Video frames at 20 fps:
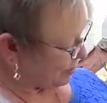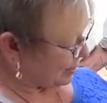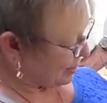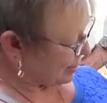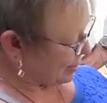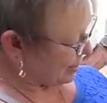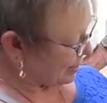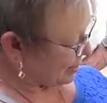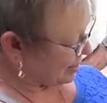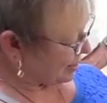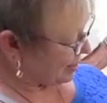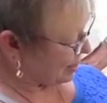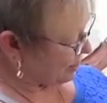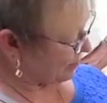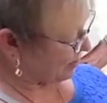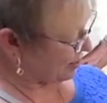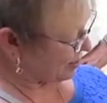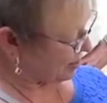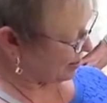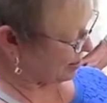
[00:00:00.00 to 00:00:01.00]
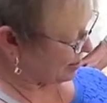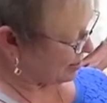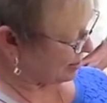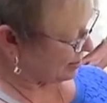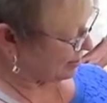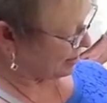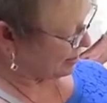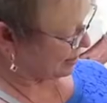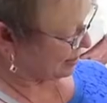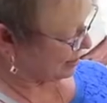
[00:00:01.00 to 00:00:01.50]
so well, so they'll go to
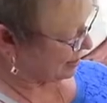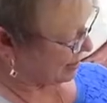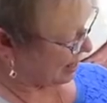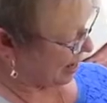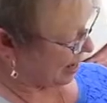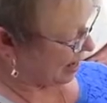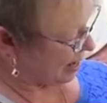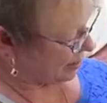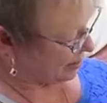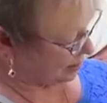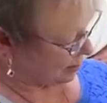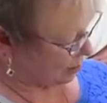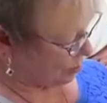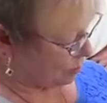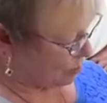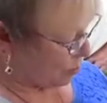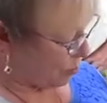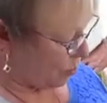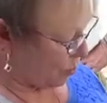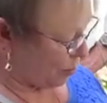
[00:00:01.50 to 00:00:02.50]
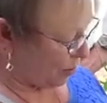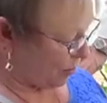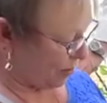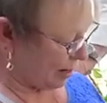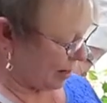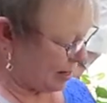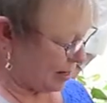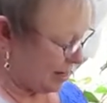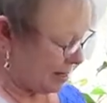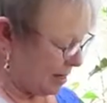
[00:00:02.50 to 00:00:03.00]
the nursing homes and
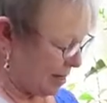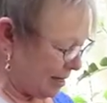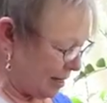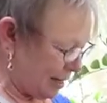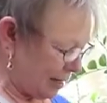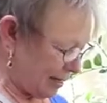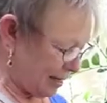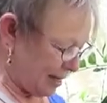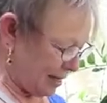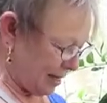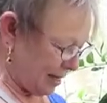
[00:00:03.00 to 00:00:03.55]
other facilities.